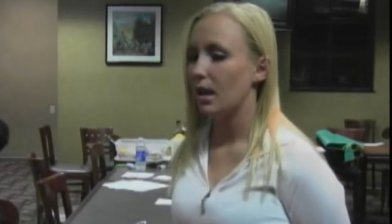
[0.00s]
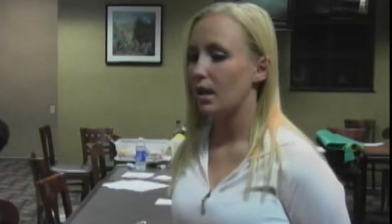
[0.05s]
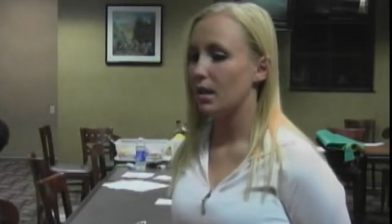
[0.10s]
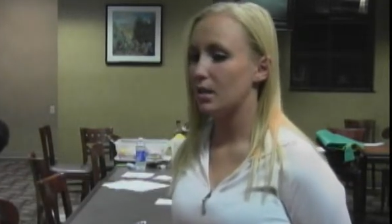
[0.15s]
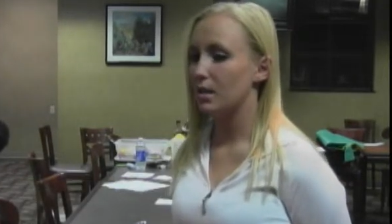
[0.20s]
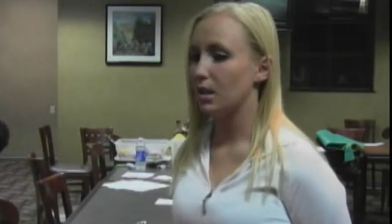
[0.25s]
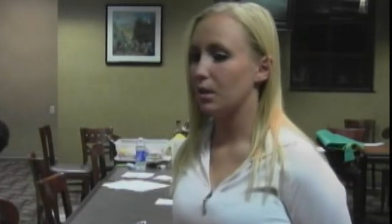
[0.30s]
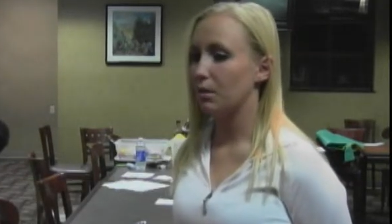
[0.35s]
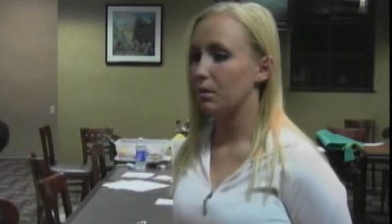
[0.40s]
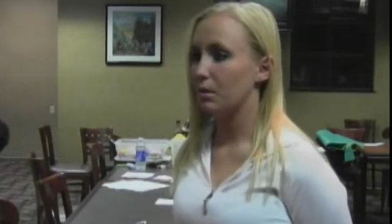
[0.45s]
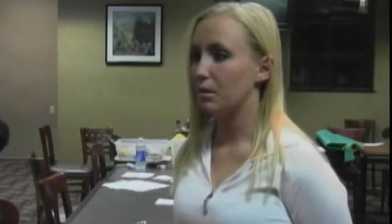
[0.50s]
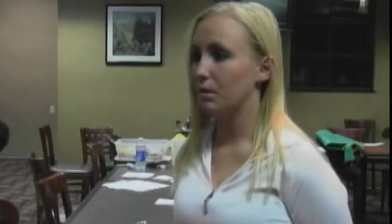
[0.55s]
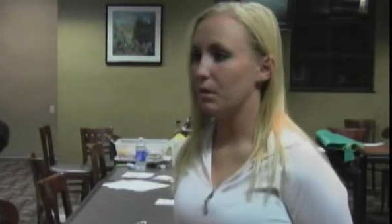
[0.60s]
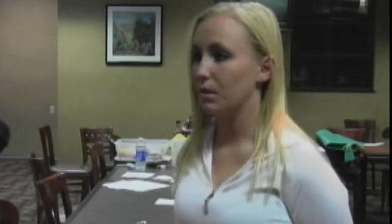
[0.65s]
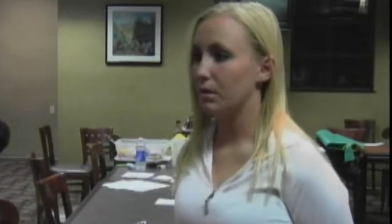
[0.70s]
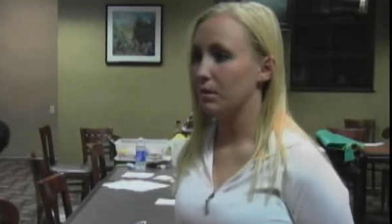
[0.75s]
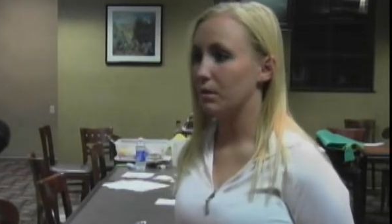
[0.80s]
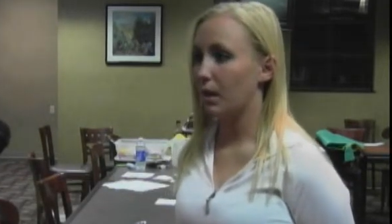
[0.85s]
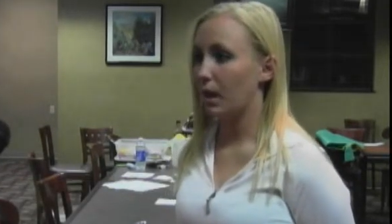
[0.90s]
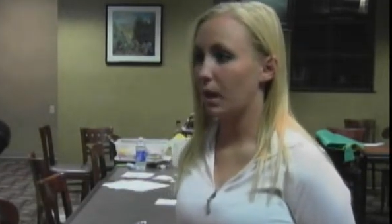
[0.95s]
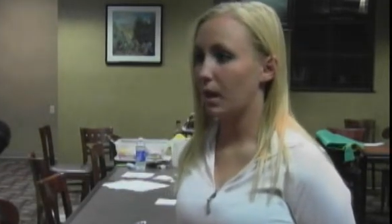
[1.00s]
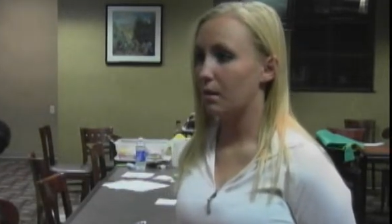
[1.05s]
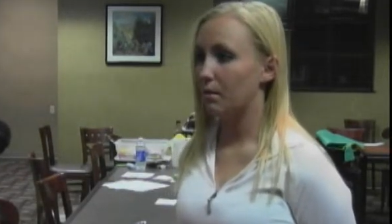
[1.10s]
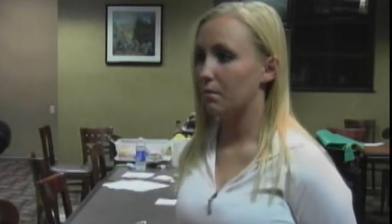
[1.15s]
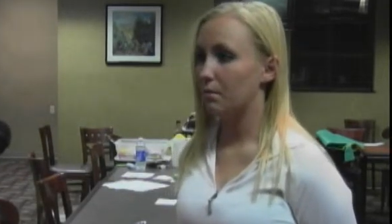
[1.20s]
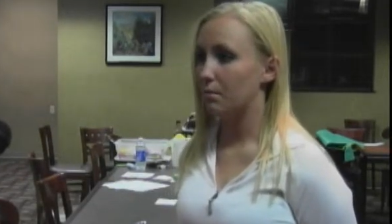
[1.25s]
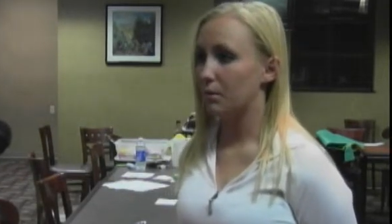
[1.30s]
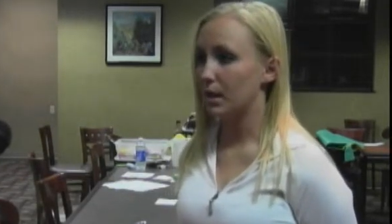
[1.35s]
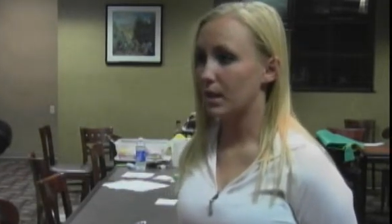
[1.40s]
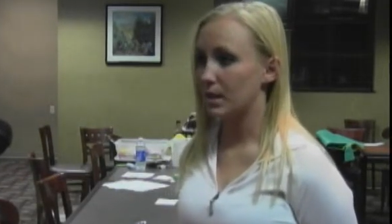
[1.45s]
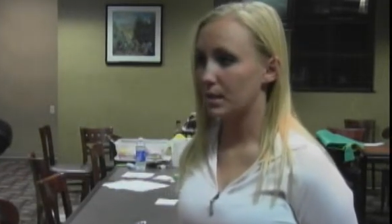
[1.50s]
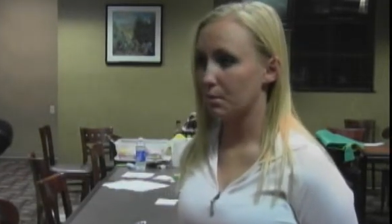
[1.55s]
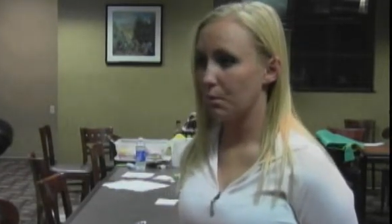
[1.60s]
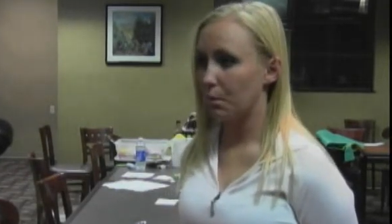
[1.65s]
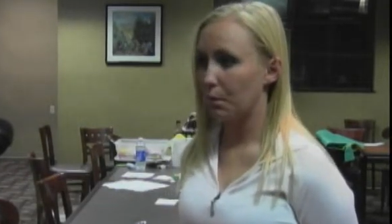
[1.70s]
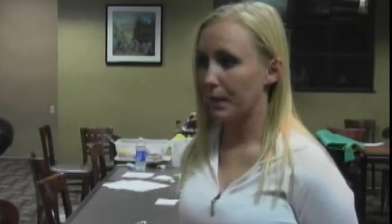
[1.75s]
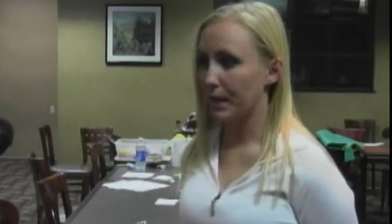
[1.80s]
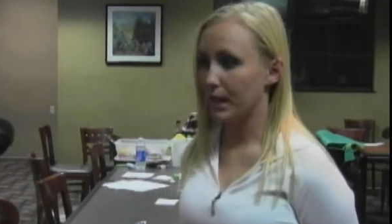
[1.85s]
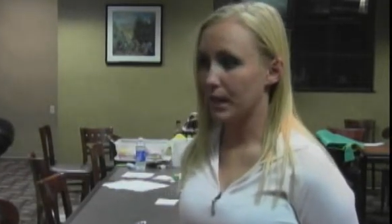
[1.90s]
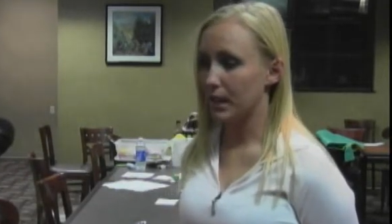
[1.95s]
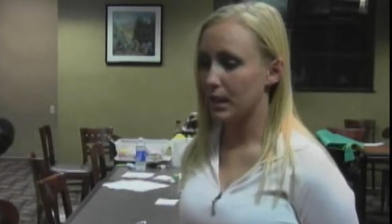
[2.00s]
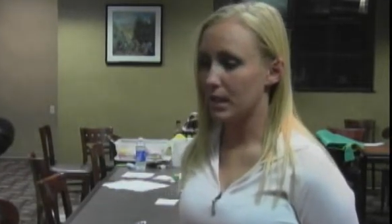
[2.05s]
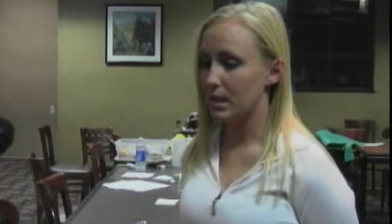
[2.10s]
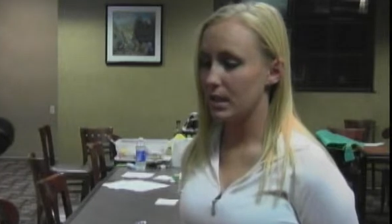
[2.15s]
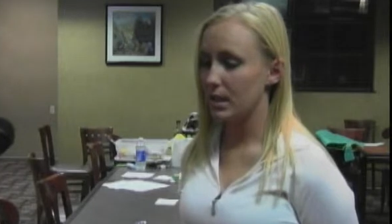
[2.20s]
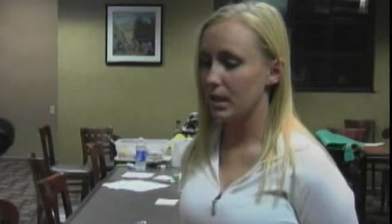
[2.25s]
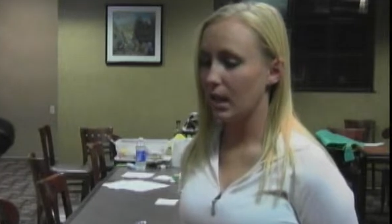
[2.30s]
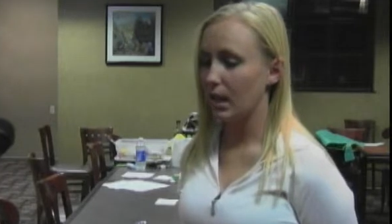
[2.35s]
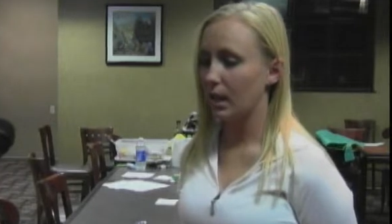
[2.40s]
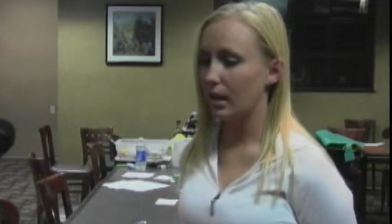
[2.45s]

And so we really um, raised some awareness,